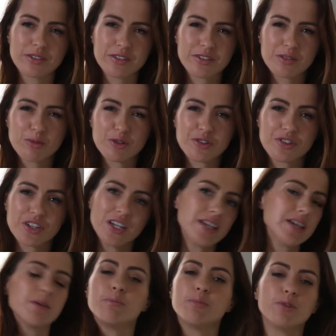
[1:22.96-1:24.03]
it's just the most
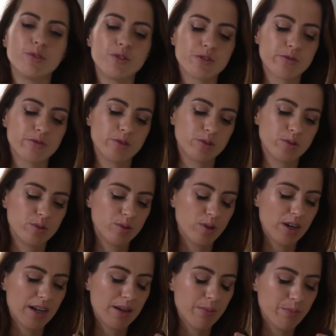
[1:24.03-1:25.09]
beautiful,
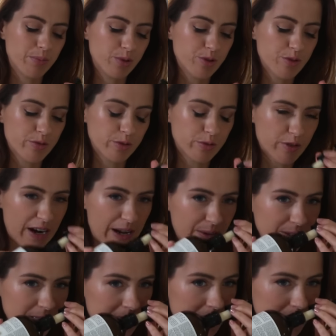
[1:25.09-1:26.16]
beautiful
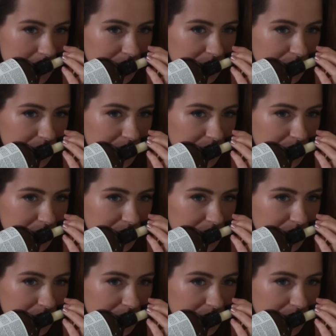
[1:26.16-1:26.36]
fragrance.